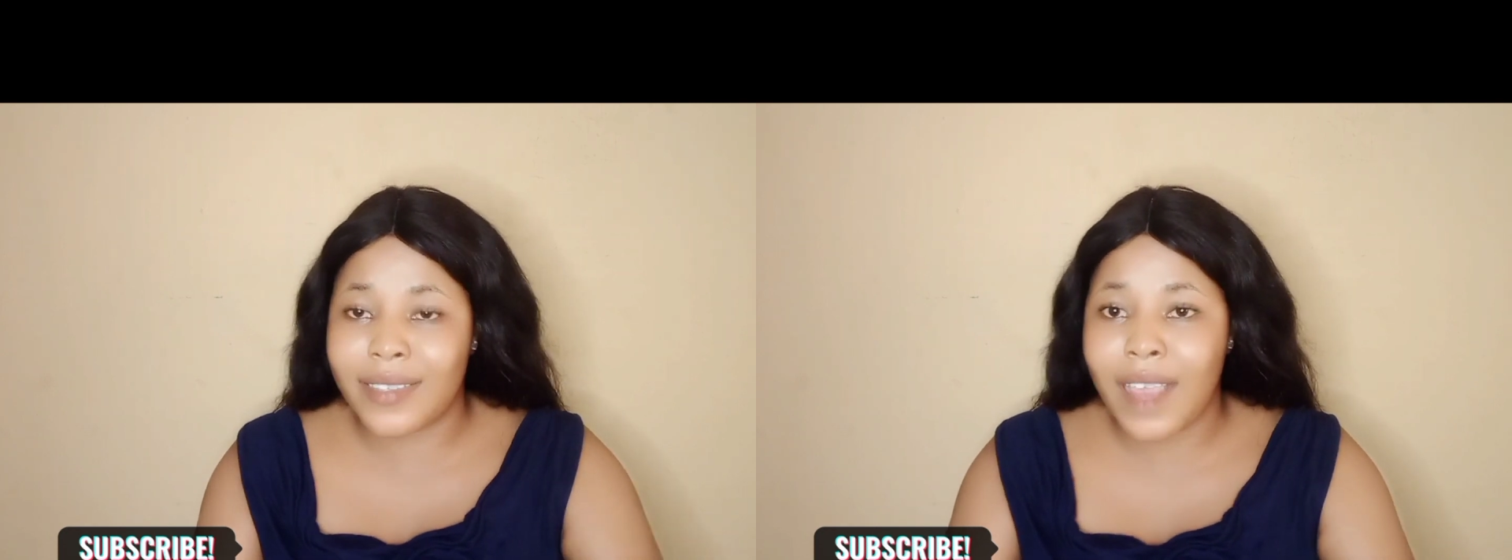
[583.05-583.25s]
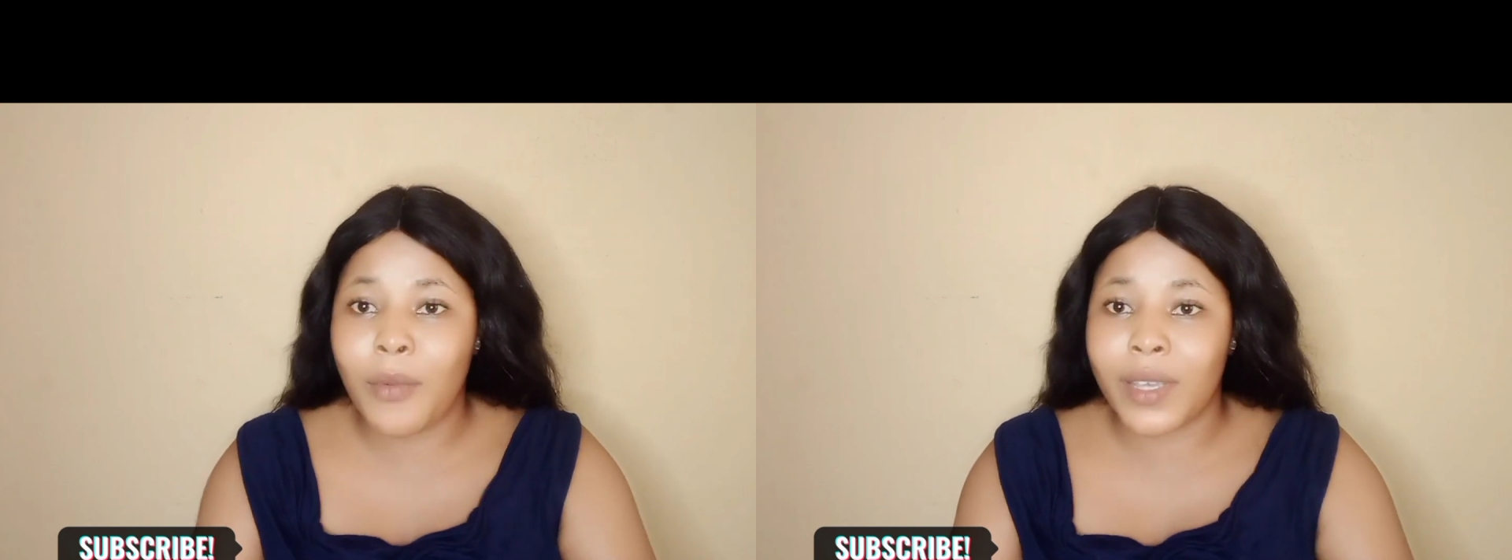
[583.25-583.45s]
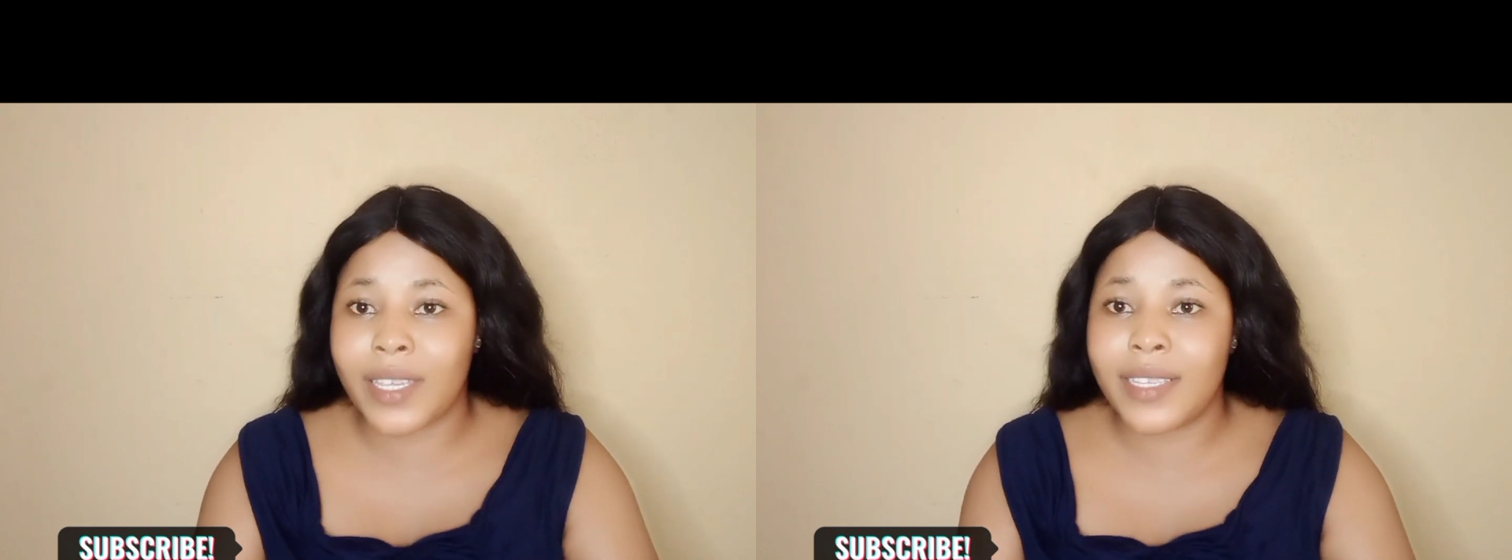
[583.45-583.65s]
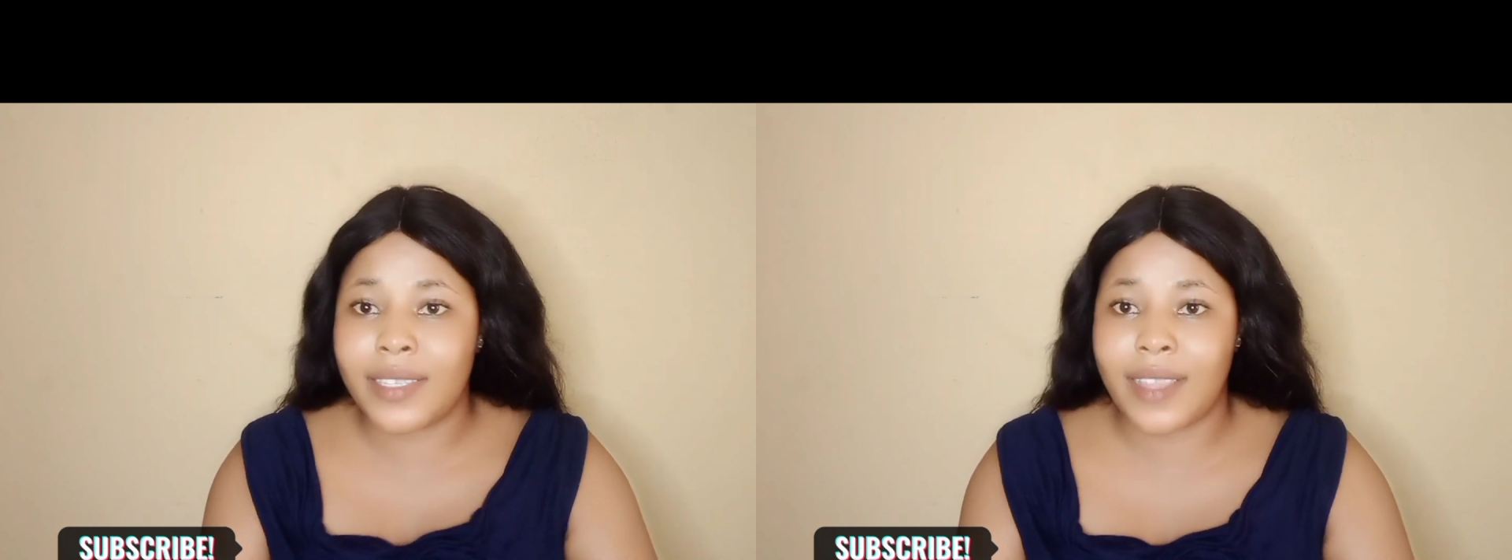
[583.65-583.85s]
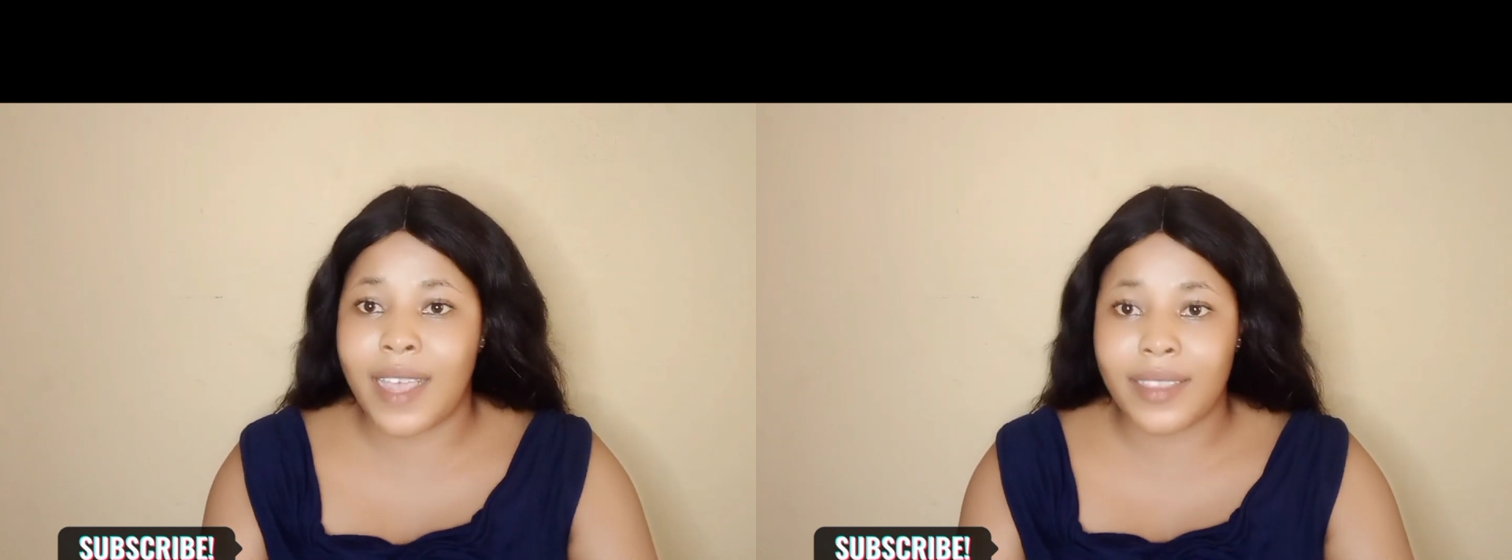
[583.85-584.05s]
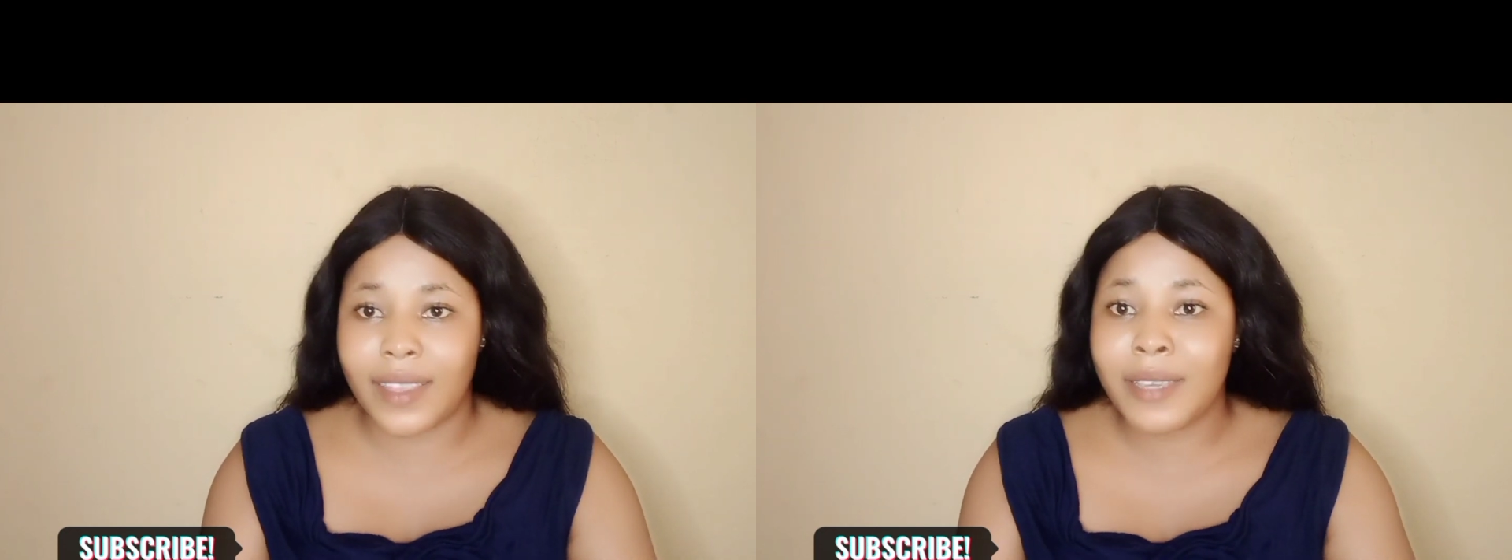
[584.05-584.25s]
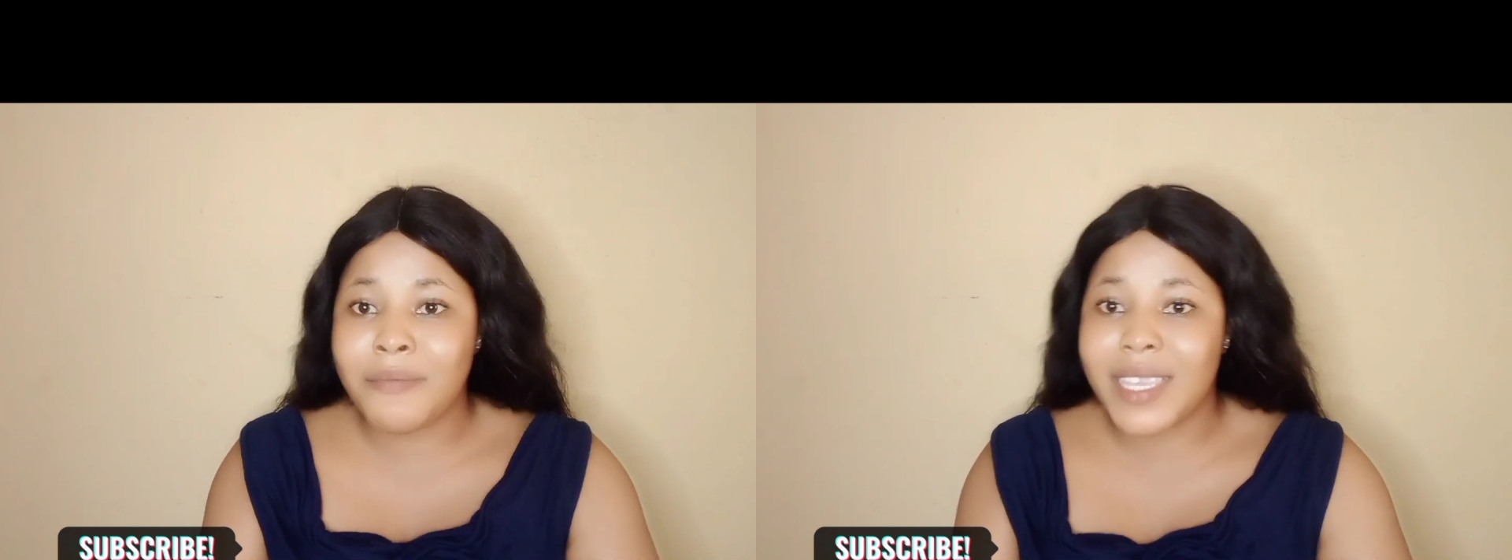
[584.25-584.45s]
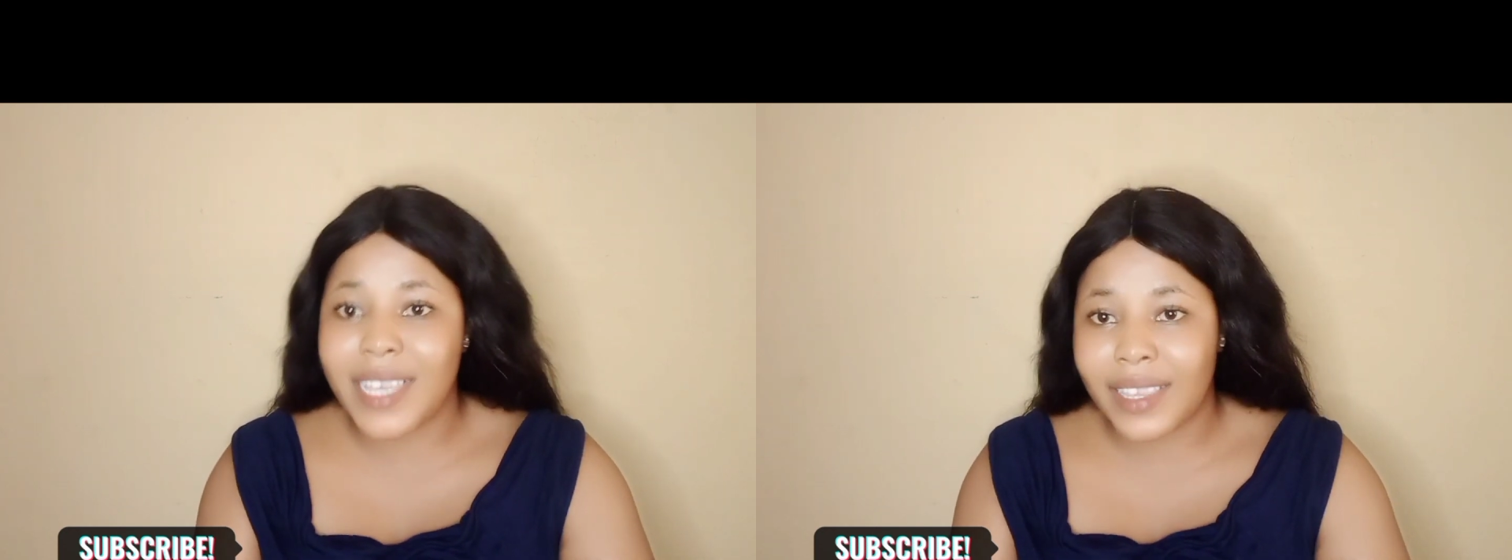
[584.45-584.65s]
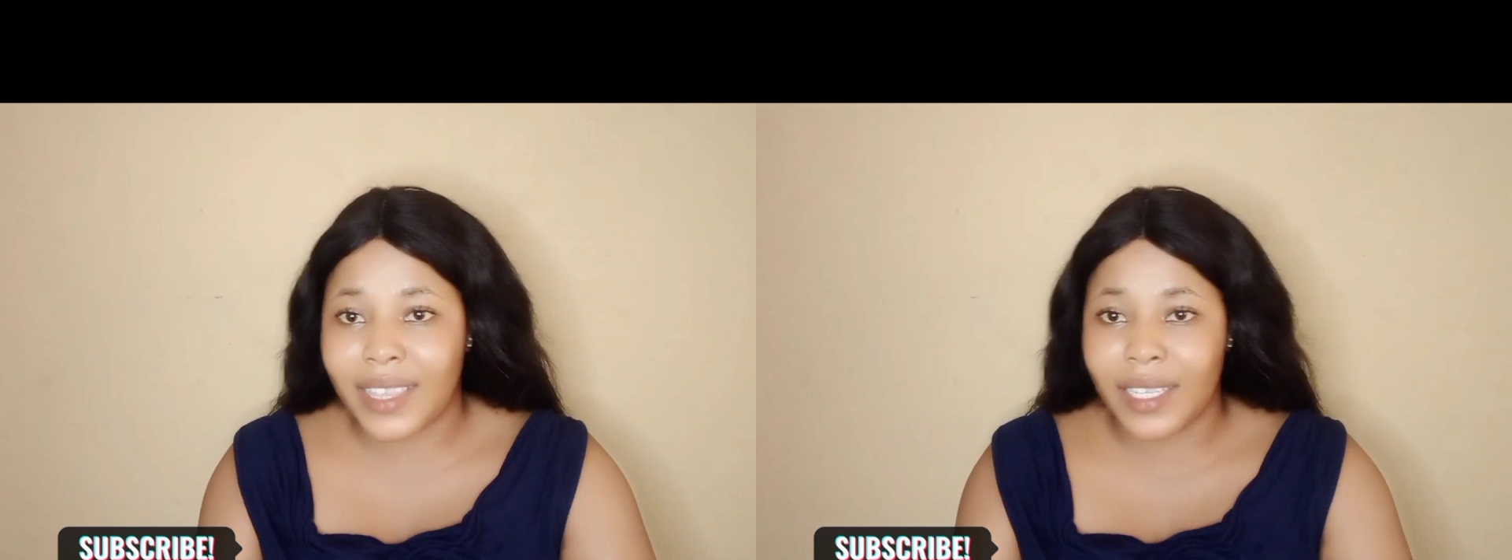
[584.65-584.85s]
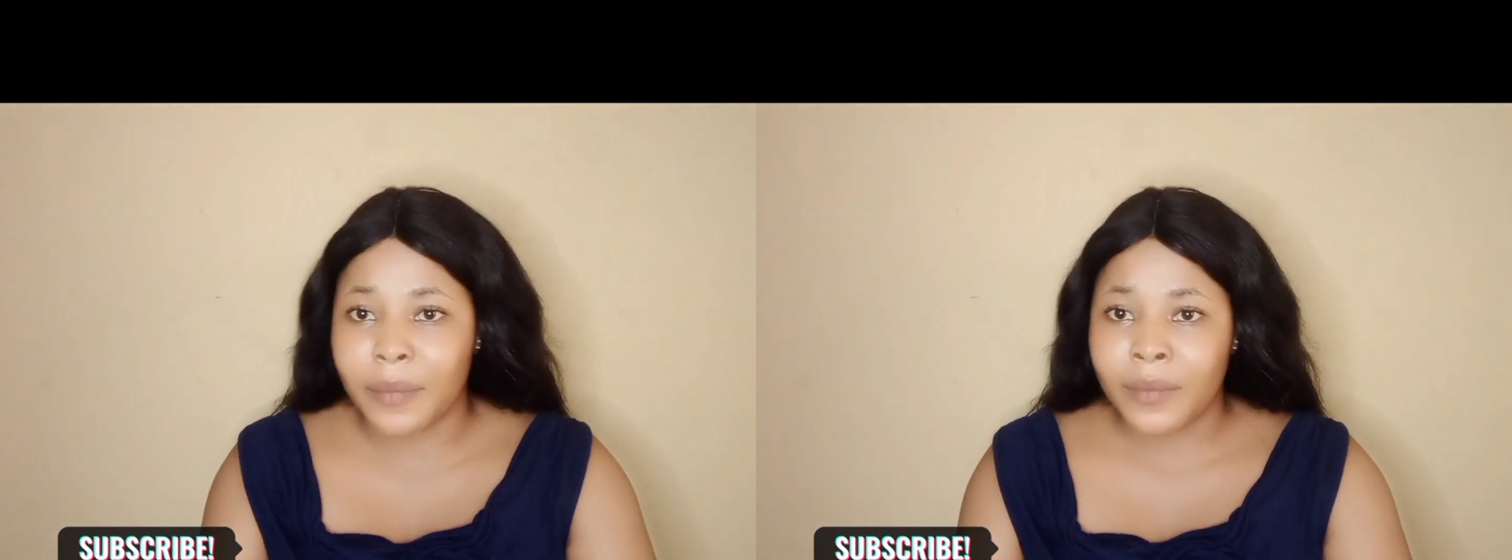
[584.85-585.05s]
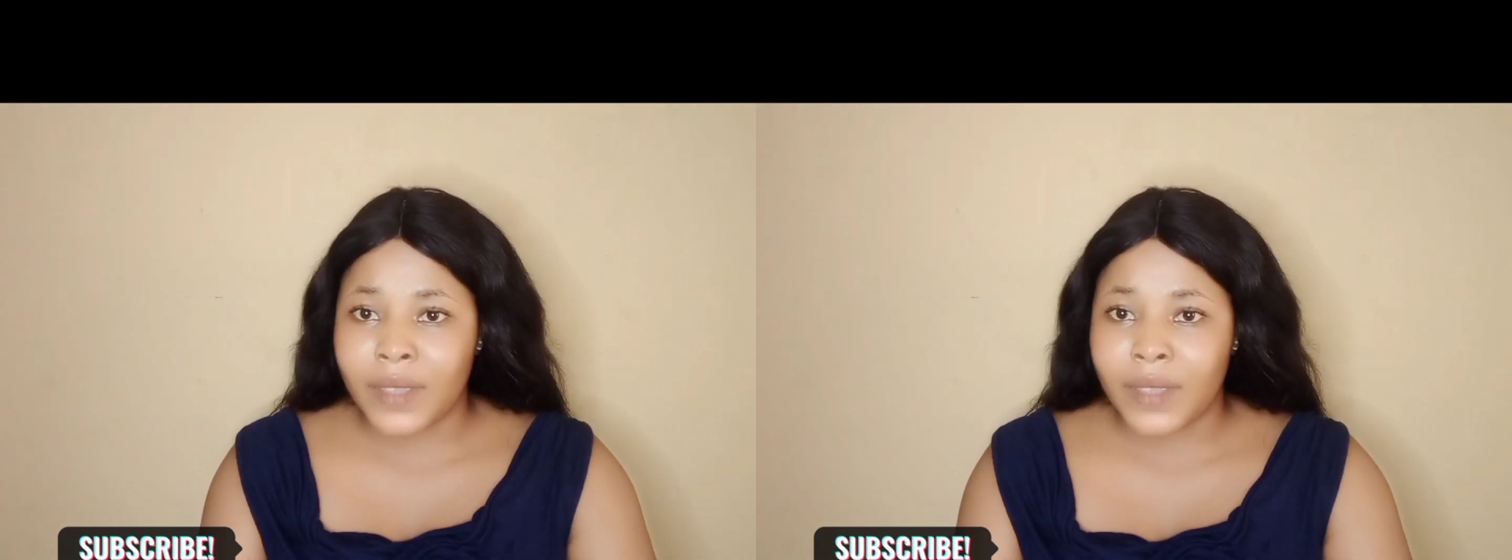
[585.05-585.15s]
start working instantly, immediately.